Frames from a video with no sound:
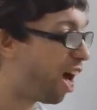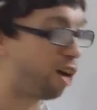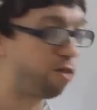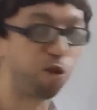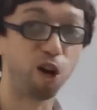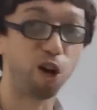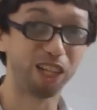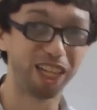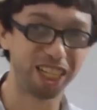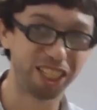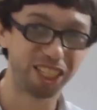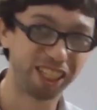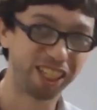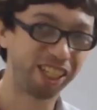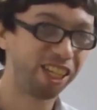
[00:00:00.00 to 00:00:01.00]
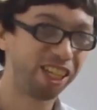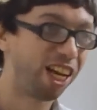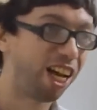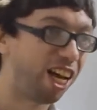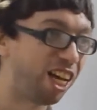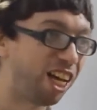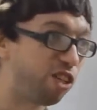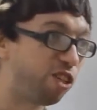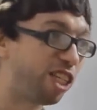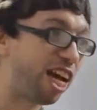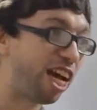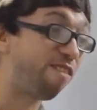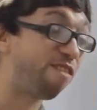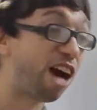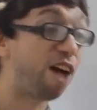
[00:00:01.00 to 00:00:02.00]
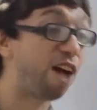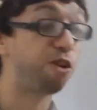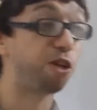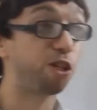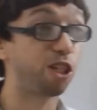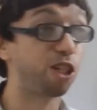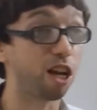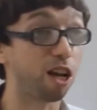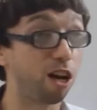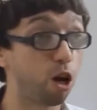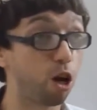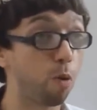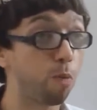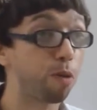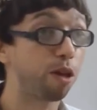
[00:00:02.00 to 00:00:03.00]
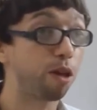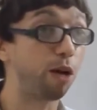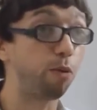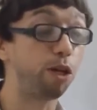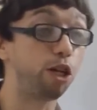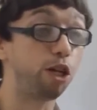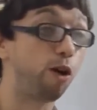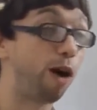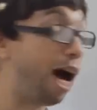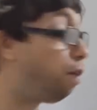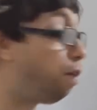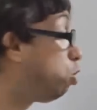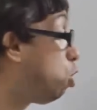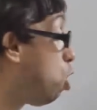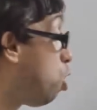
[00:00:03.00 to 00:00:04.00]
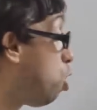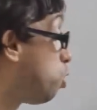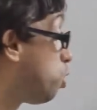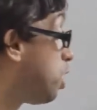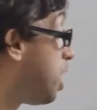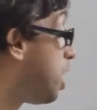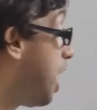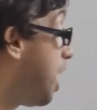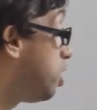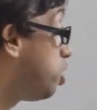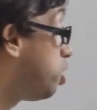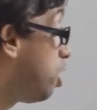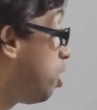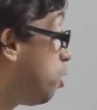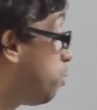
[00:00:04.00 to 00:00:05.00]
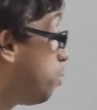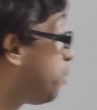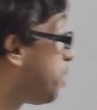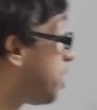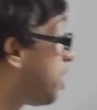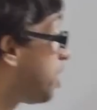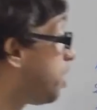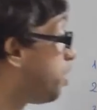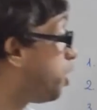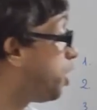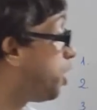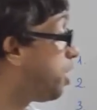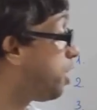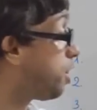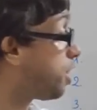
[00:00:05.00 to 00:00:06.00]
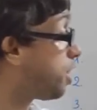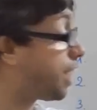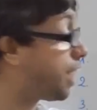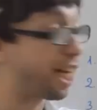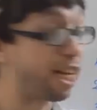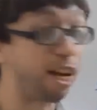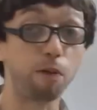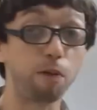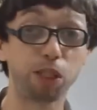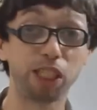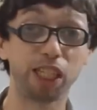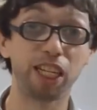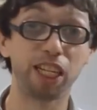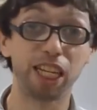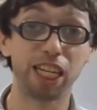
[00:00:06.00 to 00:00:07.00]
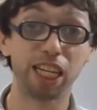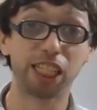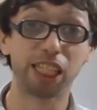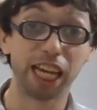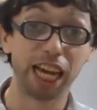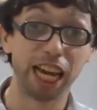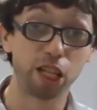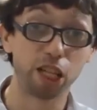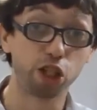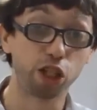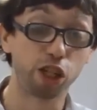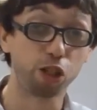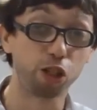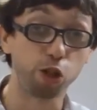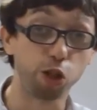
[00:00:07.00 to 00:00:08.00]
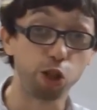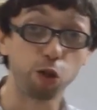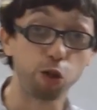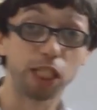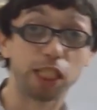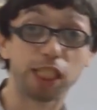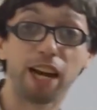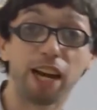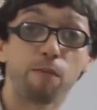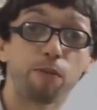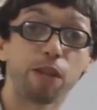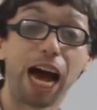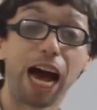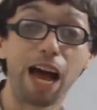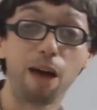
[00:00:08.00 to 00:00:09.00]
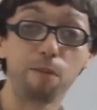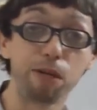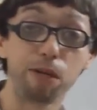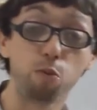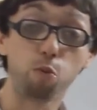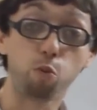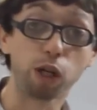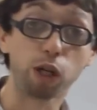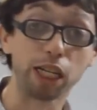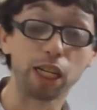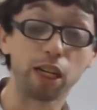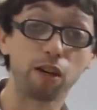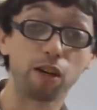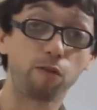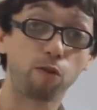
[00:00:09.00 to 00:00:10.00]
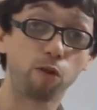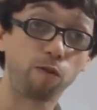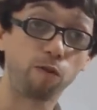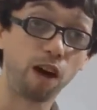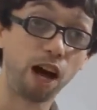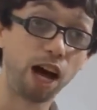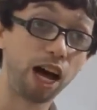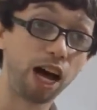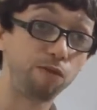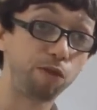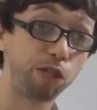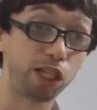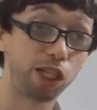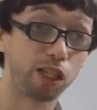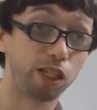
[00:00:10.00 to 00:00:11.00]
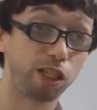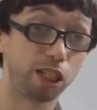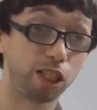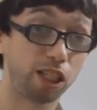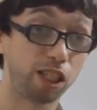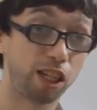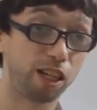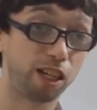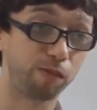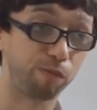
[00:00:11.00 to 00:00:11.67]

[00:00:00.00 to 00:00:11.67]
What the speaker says: Wrong answer. You say 5 years ago. They want to know how long. And so the second option is the answer. So you can say, I have been working here for 5 years.